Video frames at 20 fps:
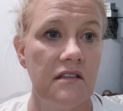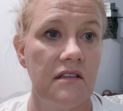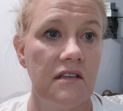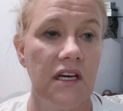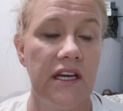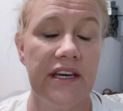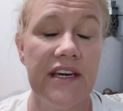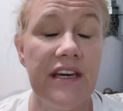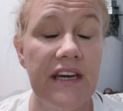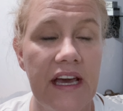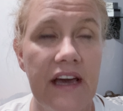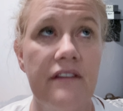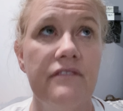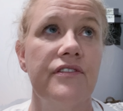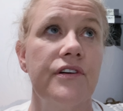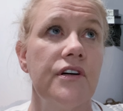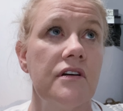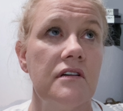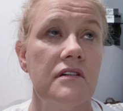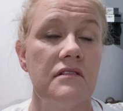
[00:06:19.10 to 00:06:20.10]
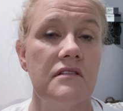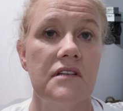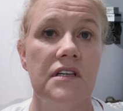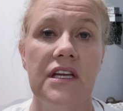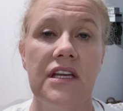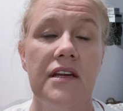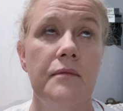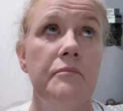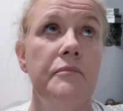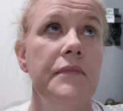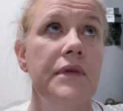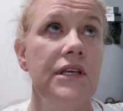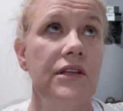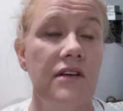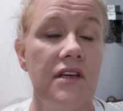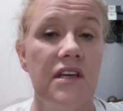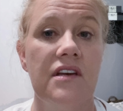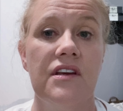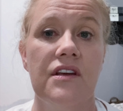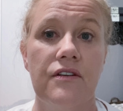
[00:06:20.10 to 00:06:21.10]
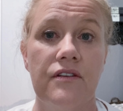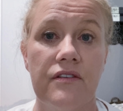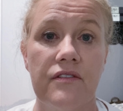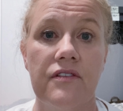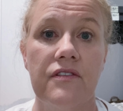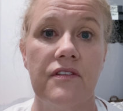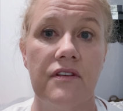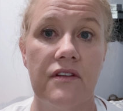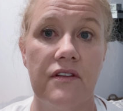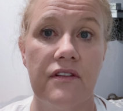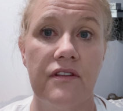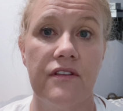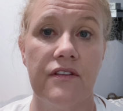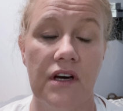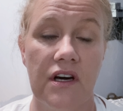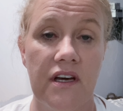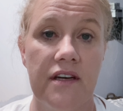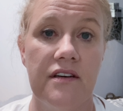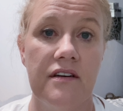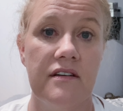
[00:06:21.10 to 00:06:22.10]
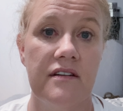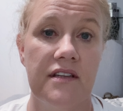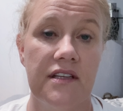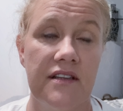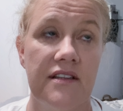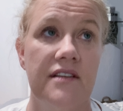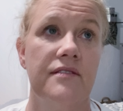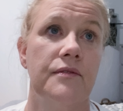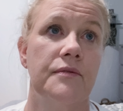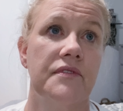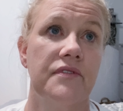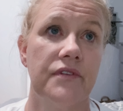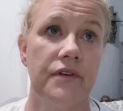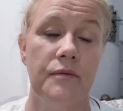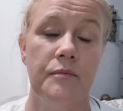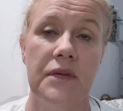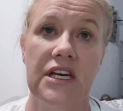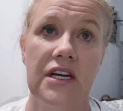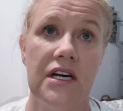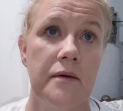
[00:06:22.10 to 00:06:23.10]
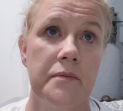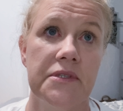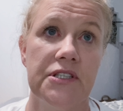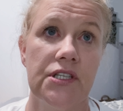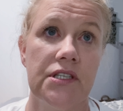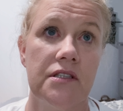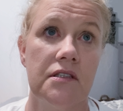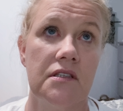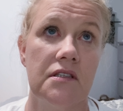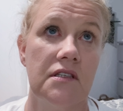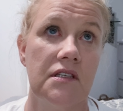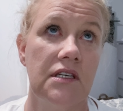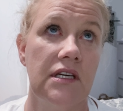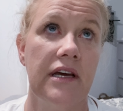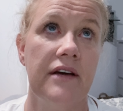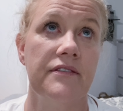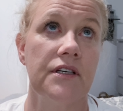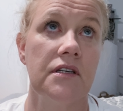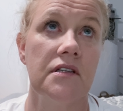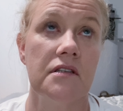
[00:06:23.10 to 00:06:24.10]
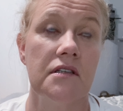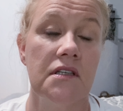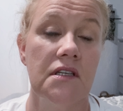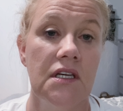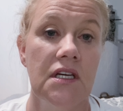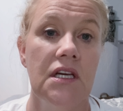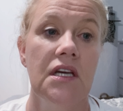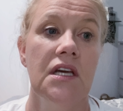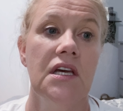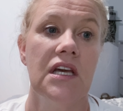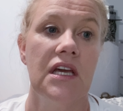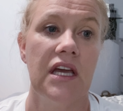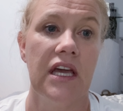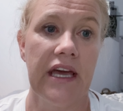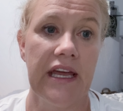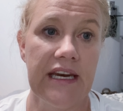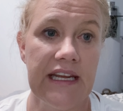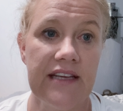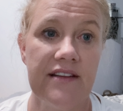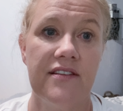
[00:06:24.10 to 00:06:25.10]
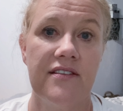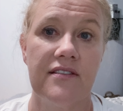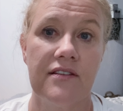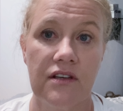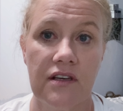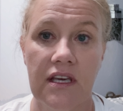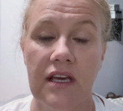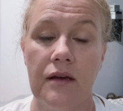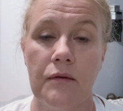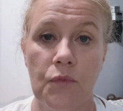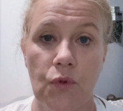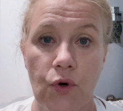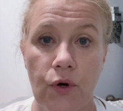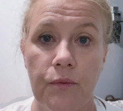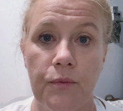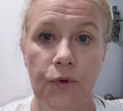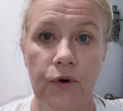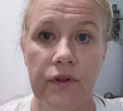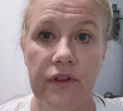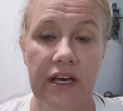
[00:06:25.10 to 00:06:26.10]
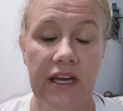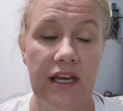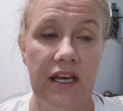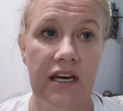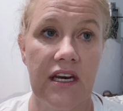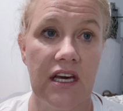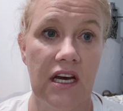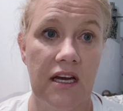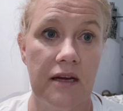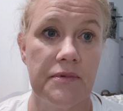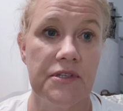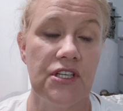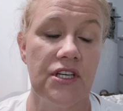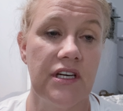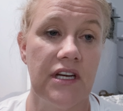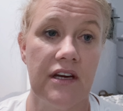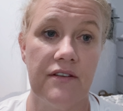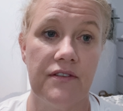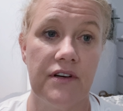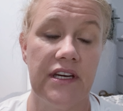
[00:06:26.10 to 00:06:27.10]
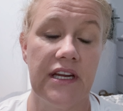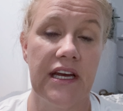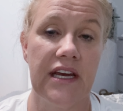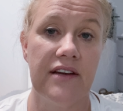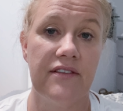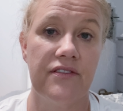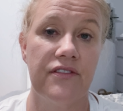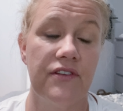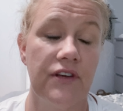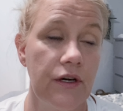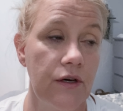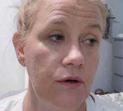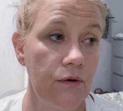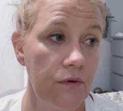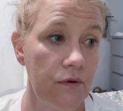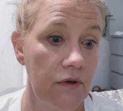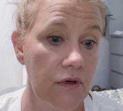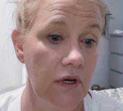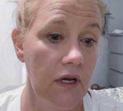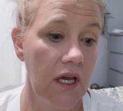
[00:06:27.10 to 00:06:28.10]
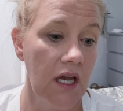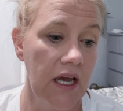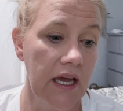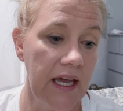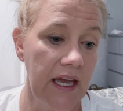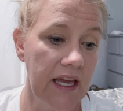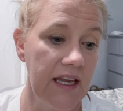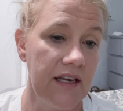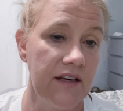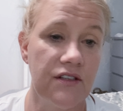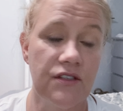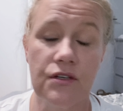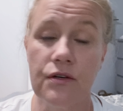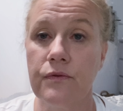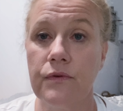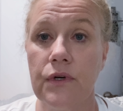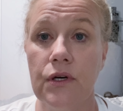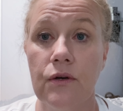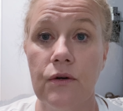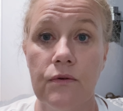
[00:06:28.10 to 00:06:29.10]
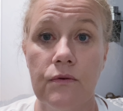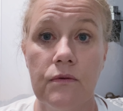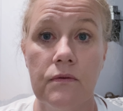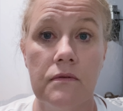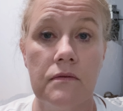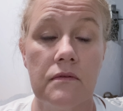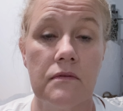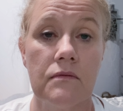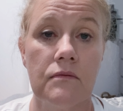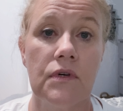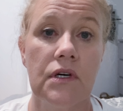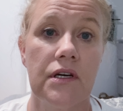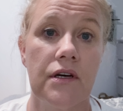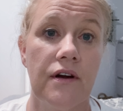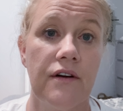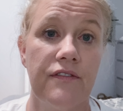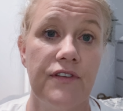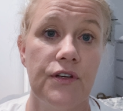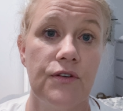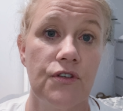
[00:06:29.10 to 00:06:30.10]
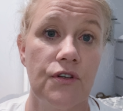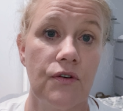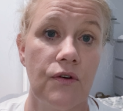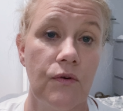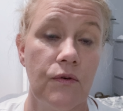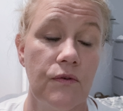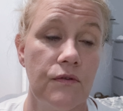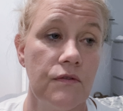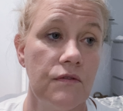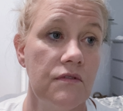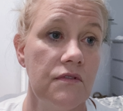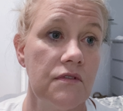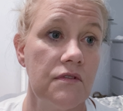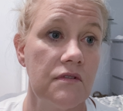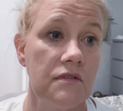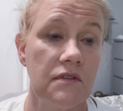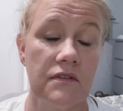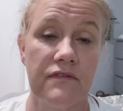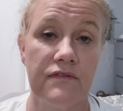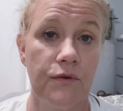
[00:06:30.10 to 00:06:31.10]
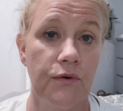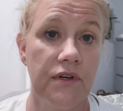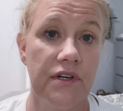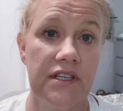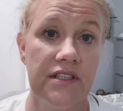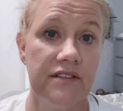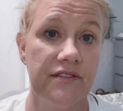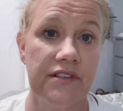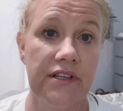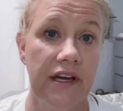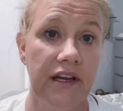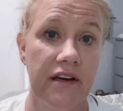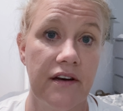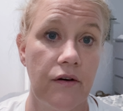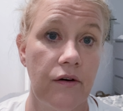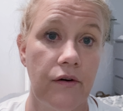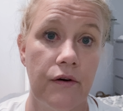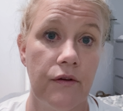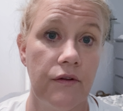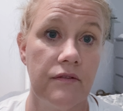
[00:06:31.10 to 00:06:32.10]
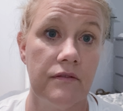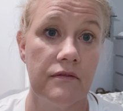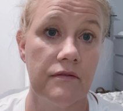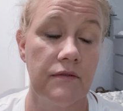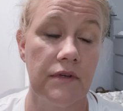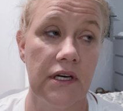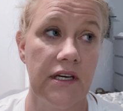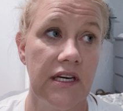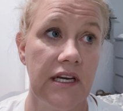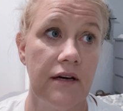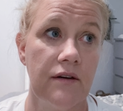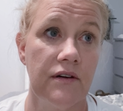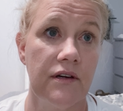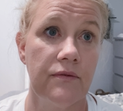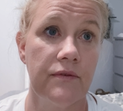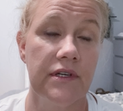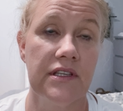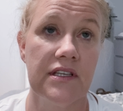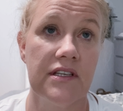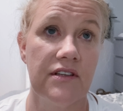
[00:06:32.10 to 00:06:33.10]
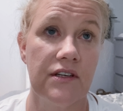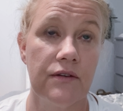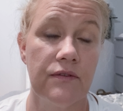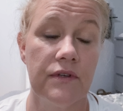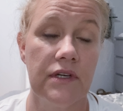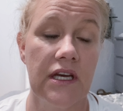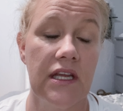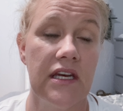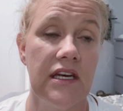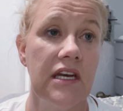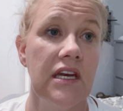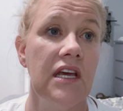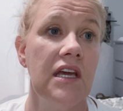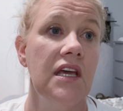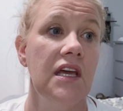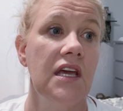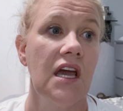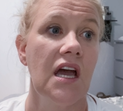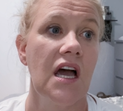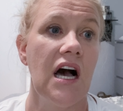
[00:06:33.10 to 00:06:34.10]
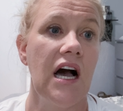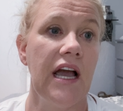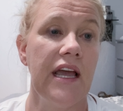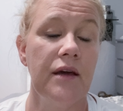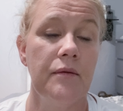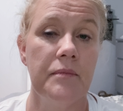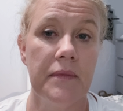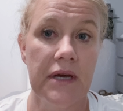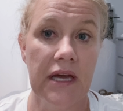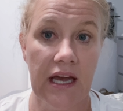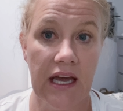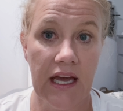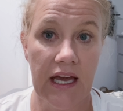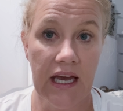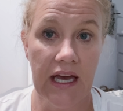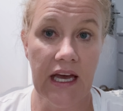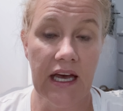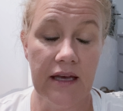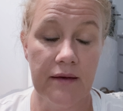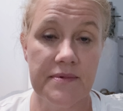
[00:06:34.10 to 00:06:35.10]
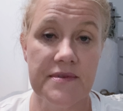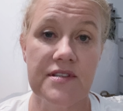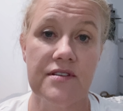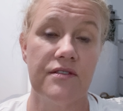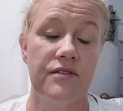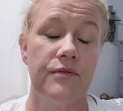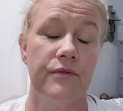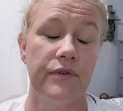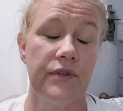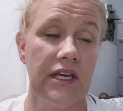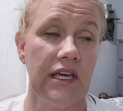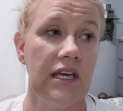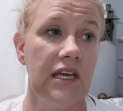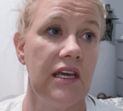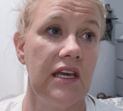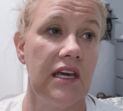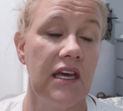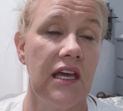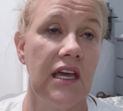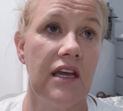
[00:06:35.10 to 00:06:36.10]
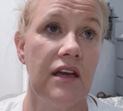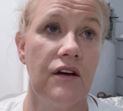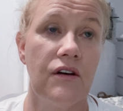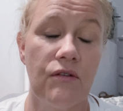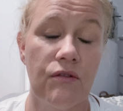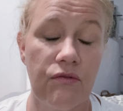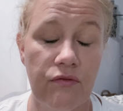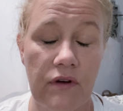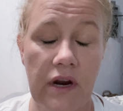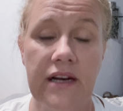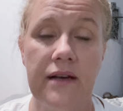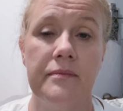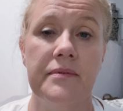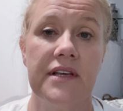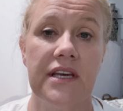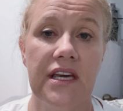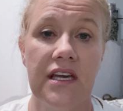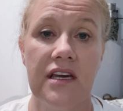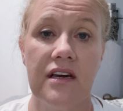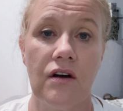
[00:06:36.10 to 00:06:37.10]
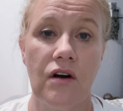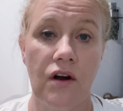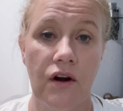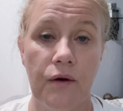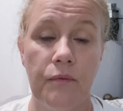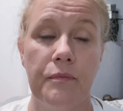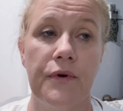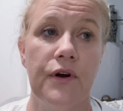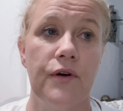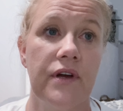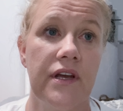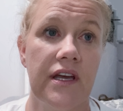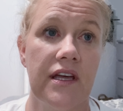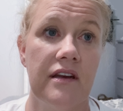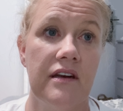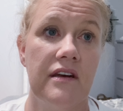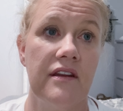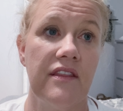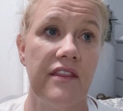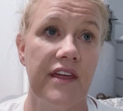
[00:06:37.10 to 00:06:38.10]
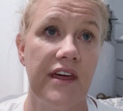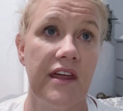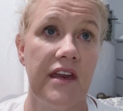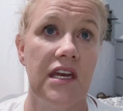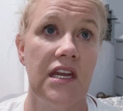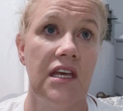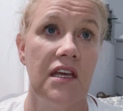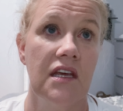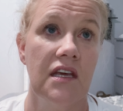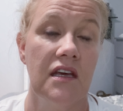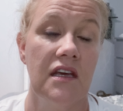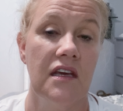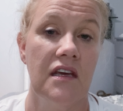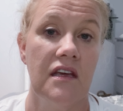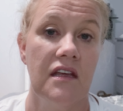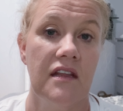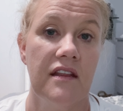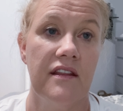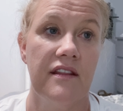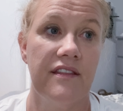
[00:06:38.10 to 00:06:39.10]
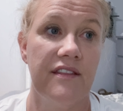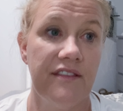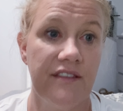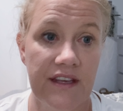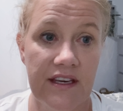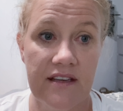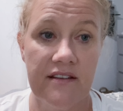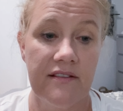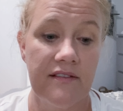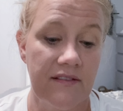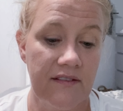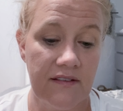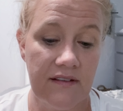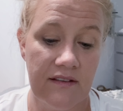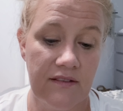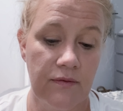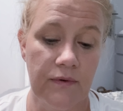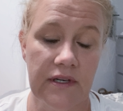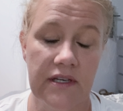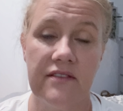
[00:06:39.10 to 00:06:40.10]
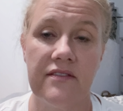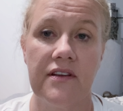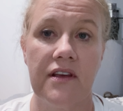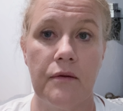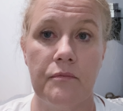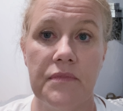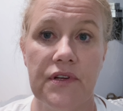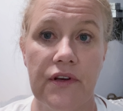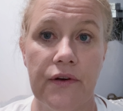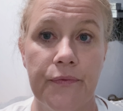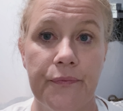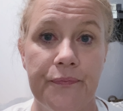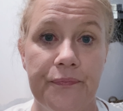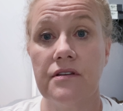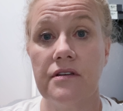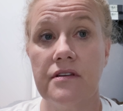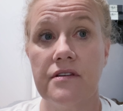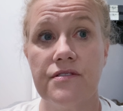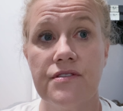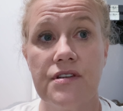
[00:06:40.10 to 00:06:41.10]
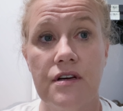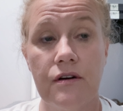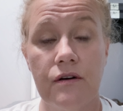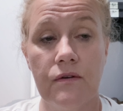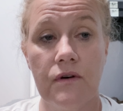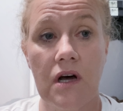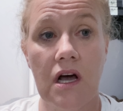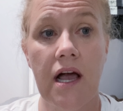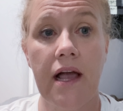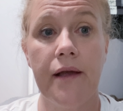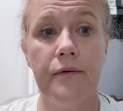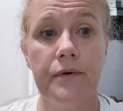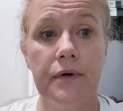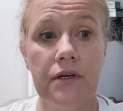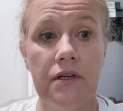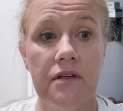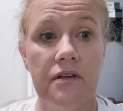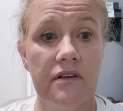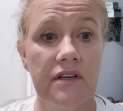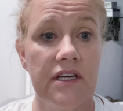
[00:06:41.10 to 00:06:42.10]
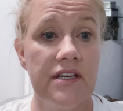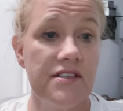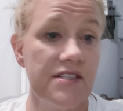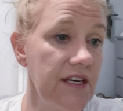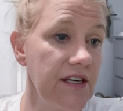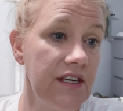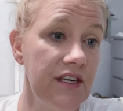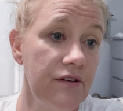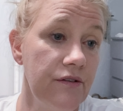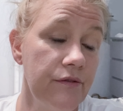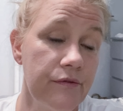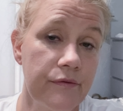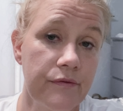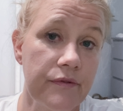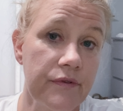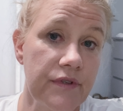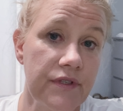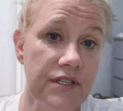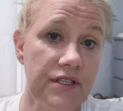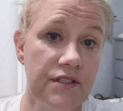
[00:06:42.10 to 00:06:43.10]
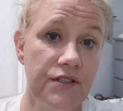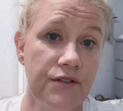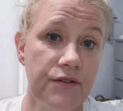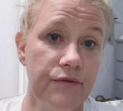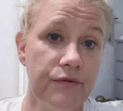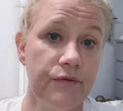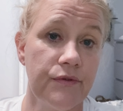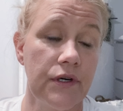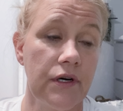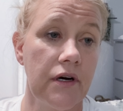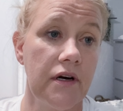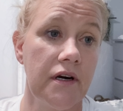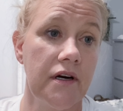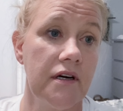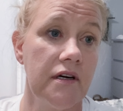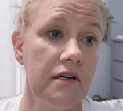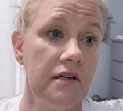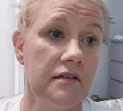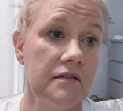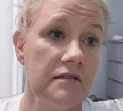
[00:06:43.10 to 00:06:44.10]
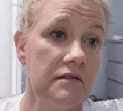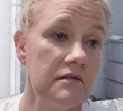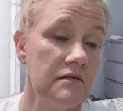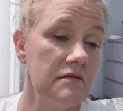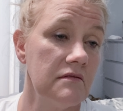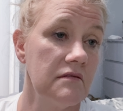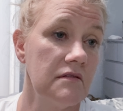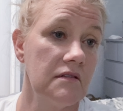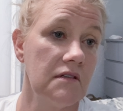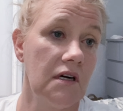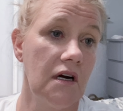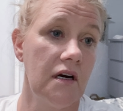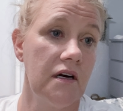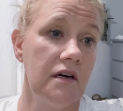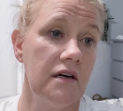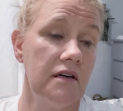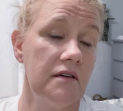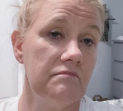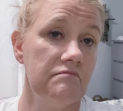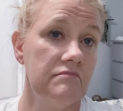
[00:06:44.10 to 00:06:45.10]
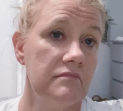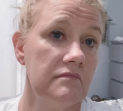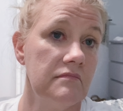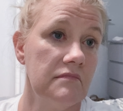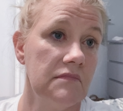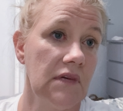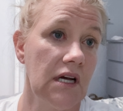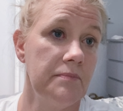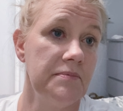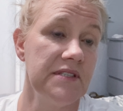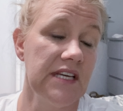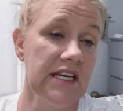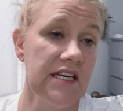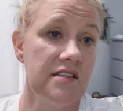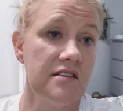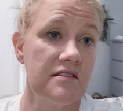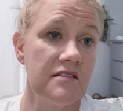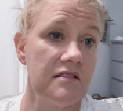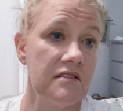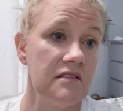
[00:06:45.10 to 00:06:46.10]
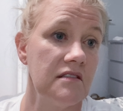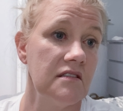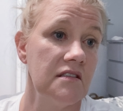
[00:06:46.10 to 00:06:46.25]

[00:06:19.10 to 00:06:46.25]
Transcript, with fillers: I never in a million years thought that this was going to be an option. Never. And it's looking more and more like an option every day. So I don't know what our future holds for us at all right now. I really don't. And I am absolutely incredibly heartbroken that this is what it's come to. So I will continue to do our, our updates.